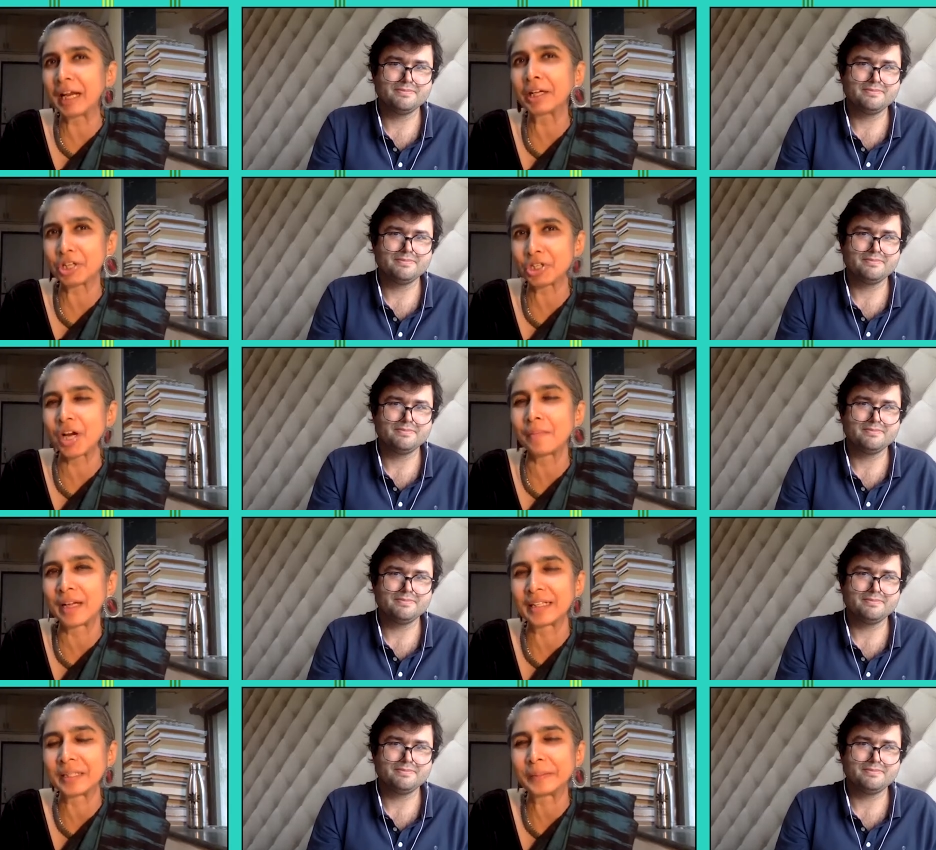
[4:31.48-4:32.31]
Speaker 1: like a
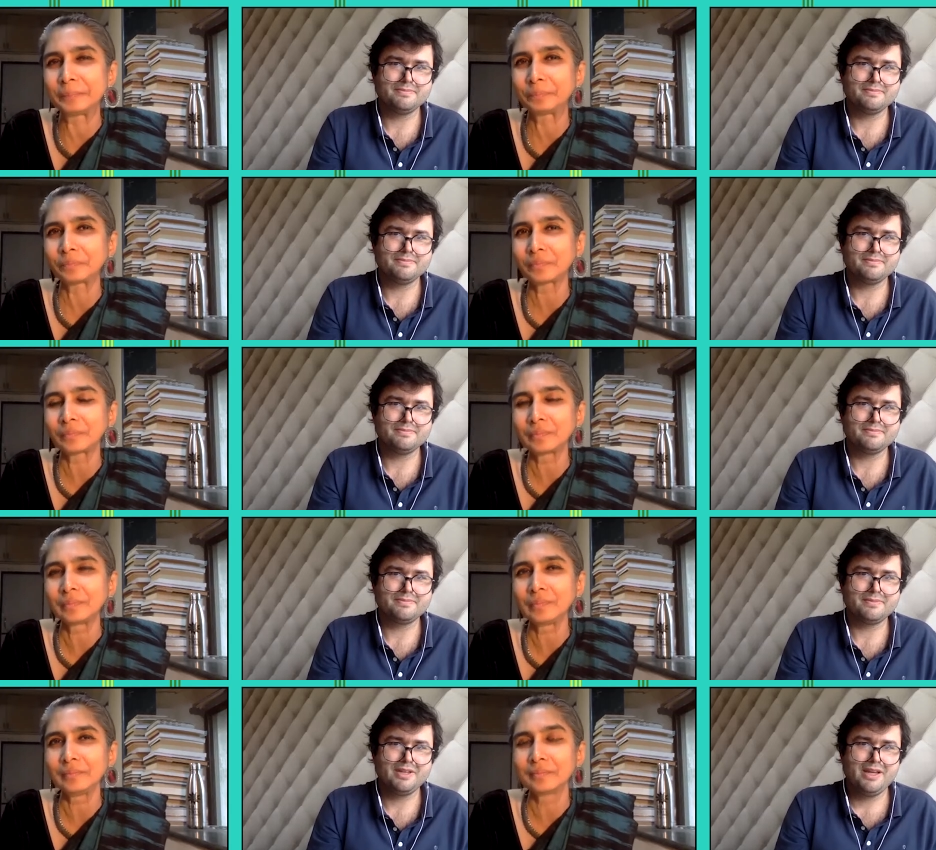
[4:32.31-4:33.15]
shaman?
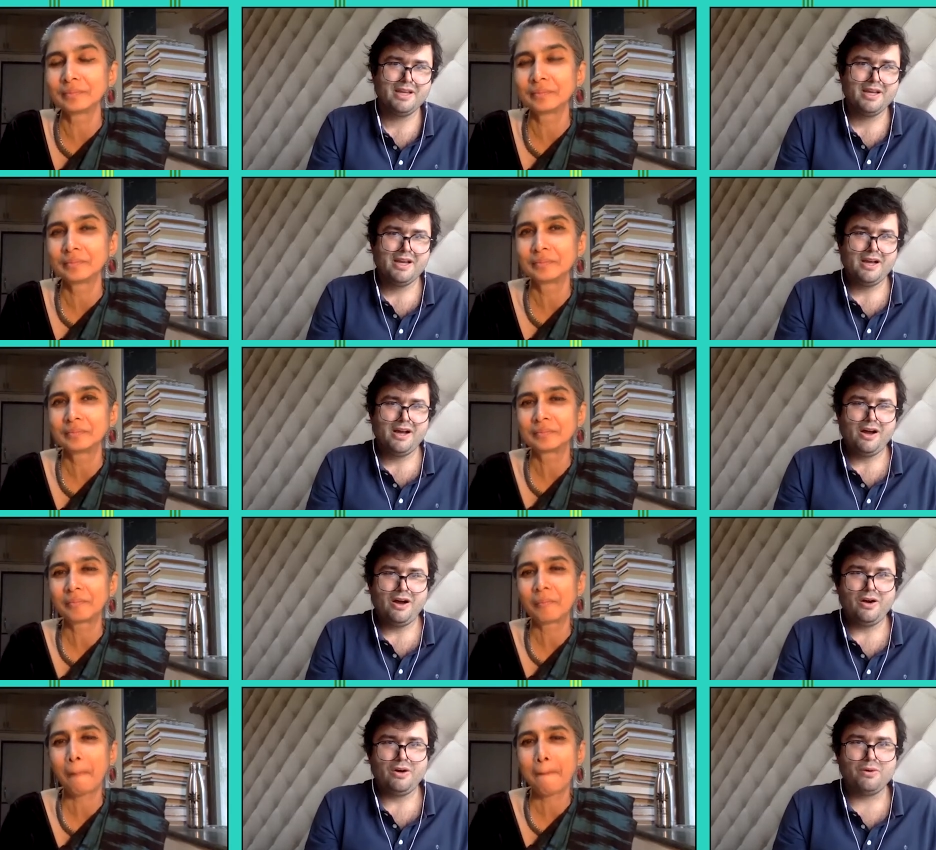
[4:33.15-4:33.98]

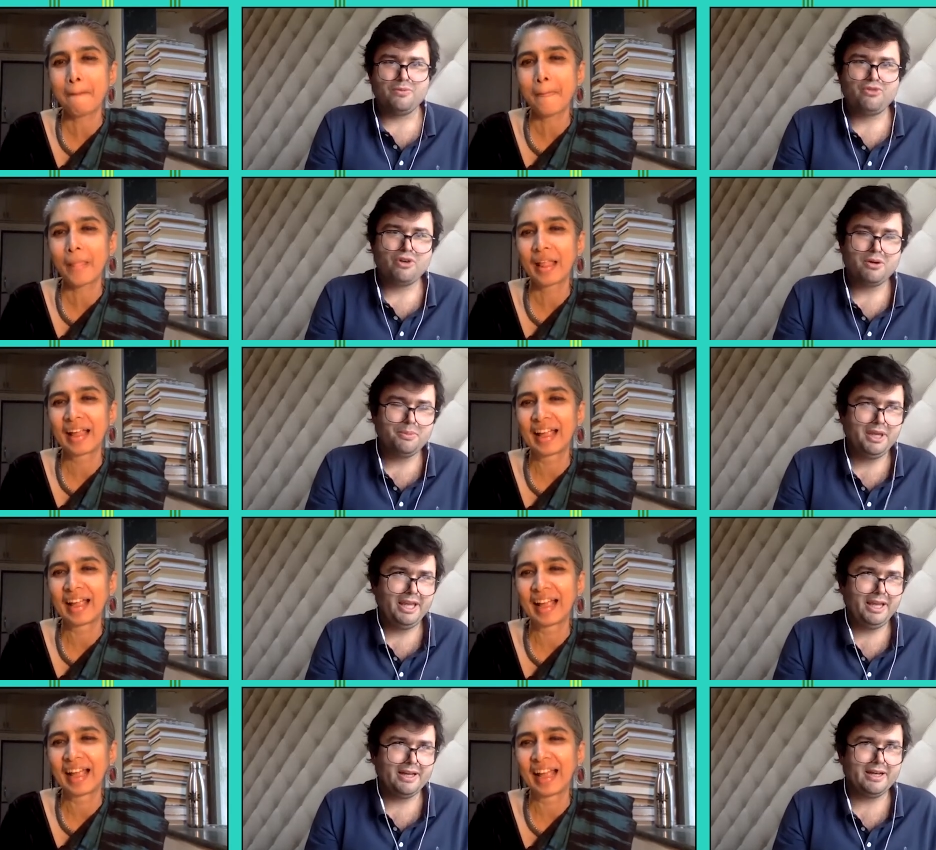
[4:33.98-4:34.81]
Speaker 2: Oh, for
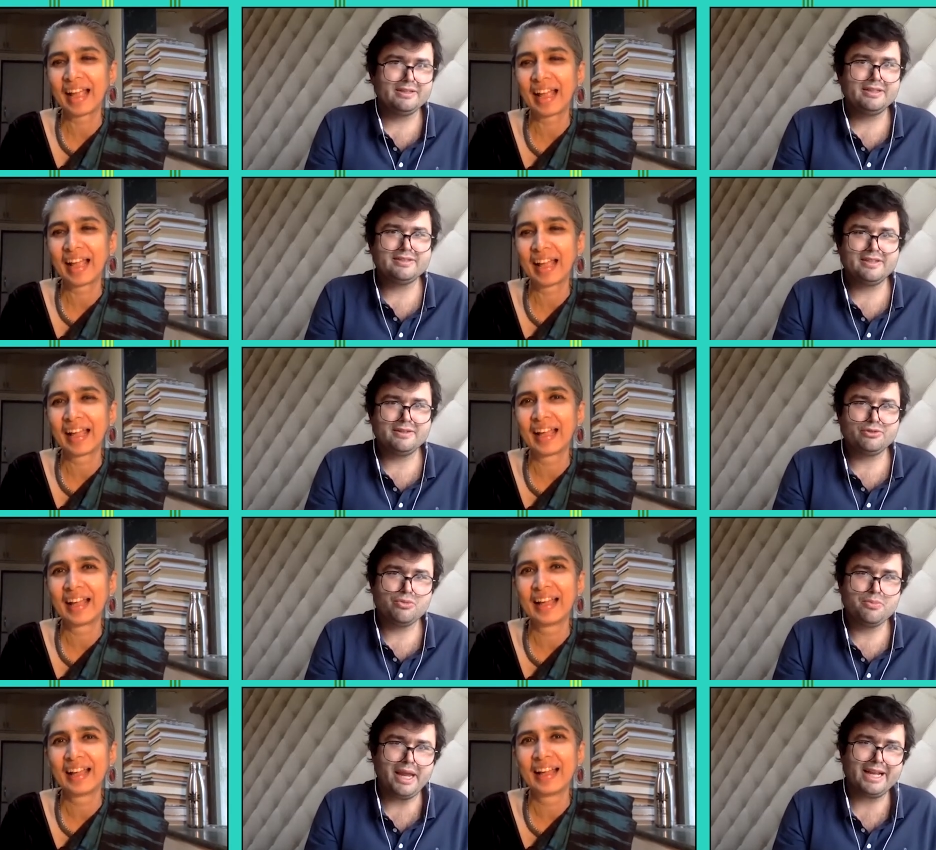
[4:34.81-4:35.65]
me, uh, this,
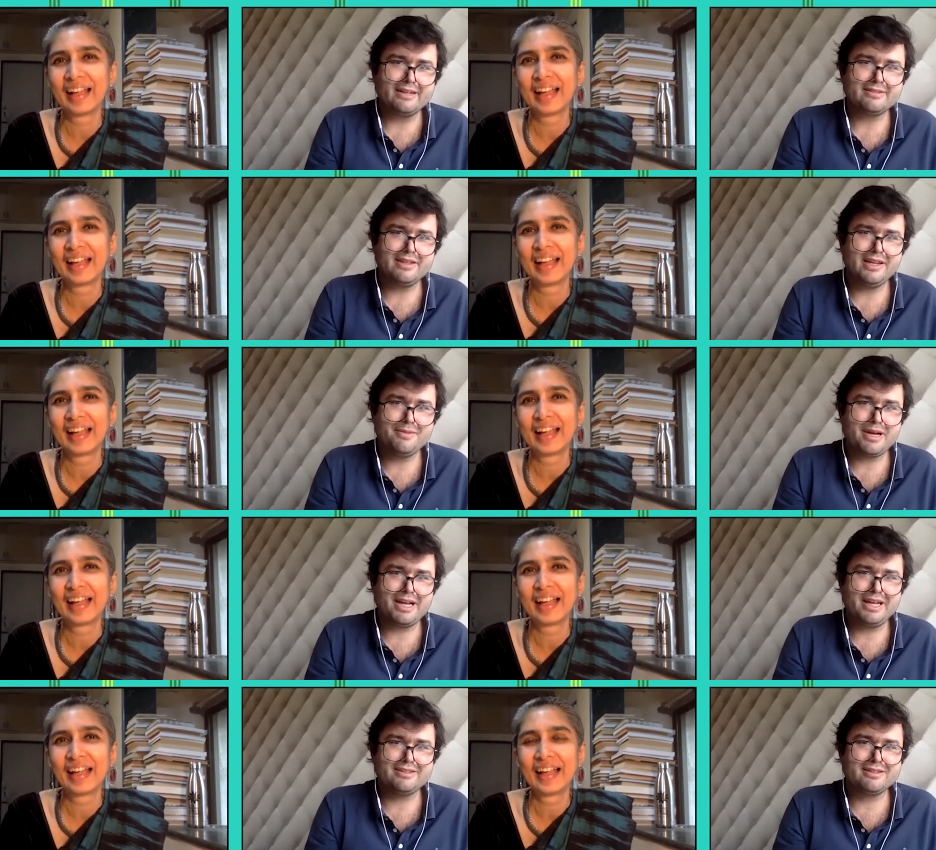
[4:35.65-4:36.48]
to make a
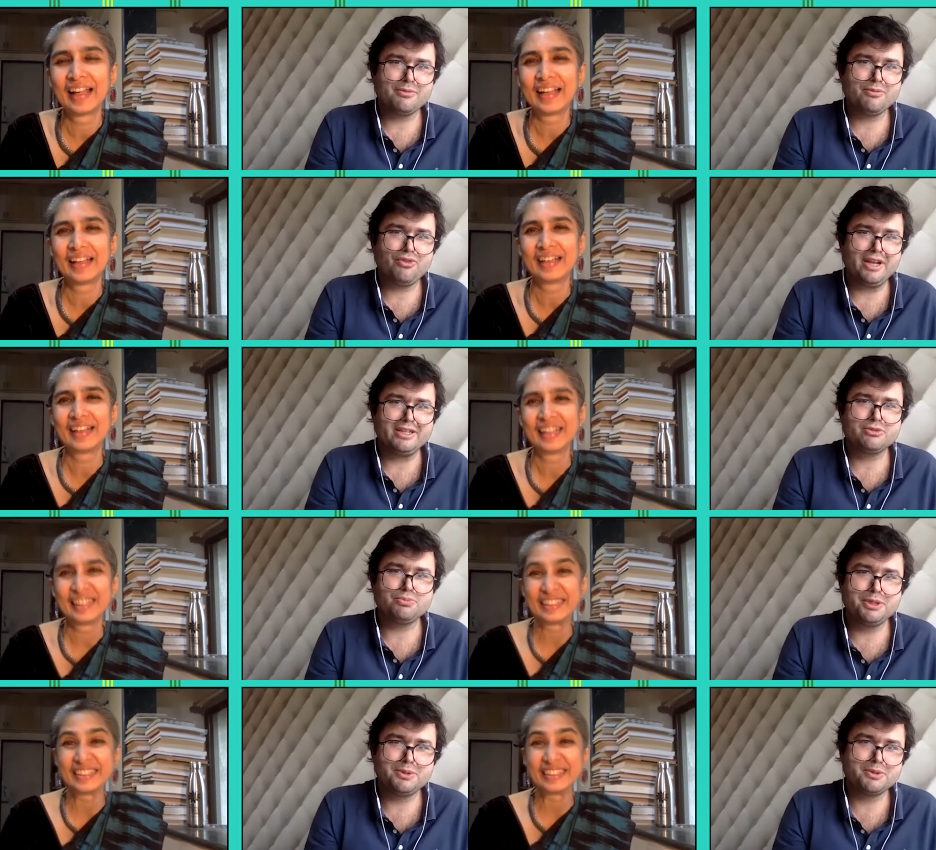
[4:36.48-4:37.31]
cinema, it's something
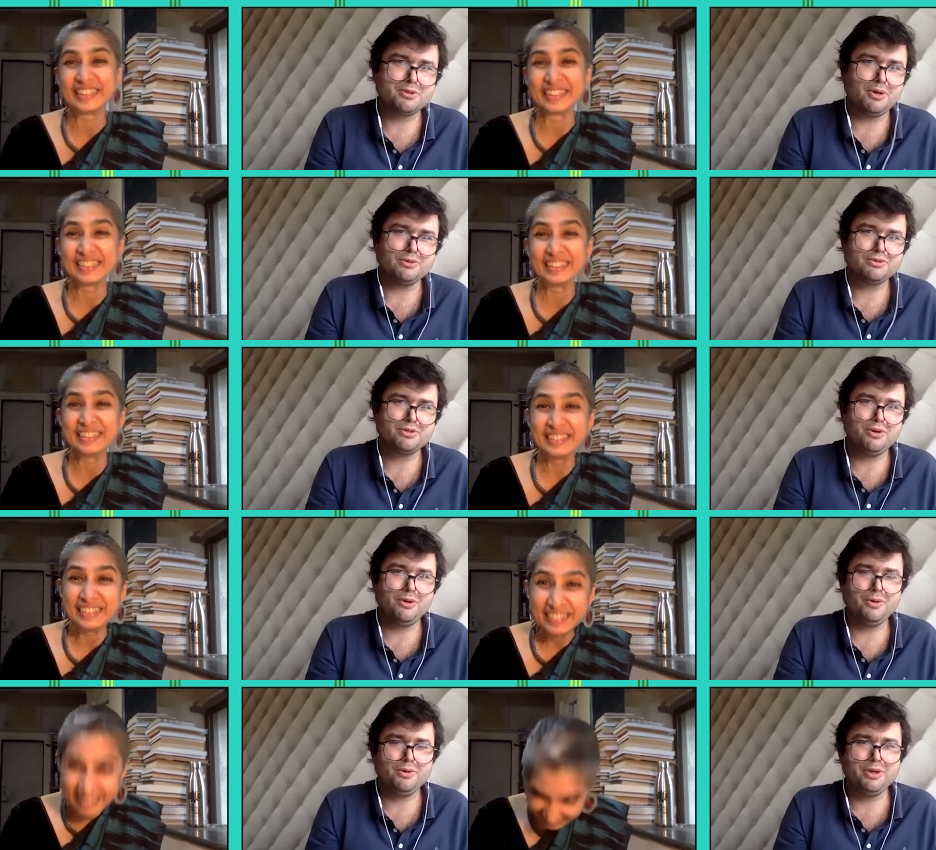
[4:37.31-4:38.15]
spiritual.
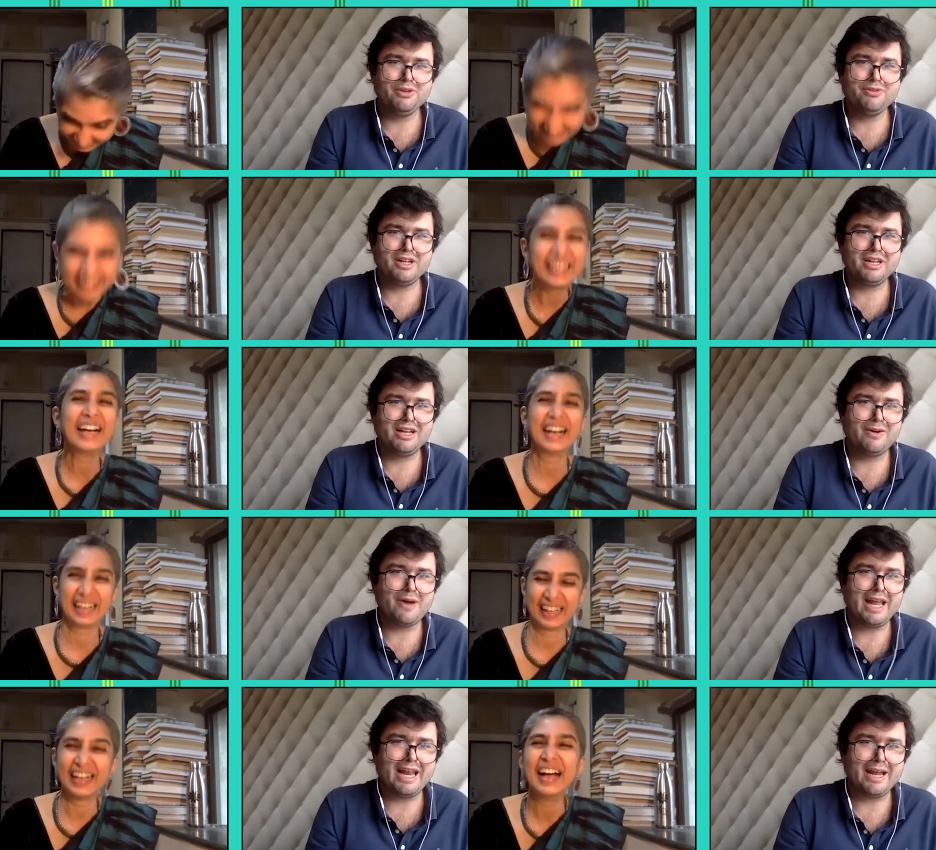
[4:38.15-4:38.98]
So even when I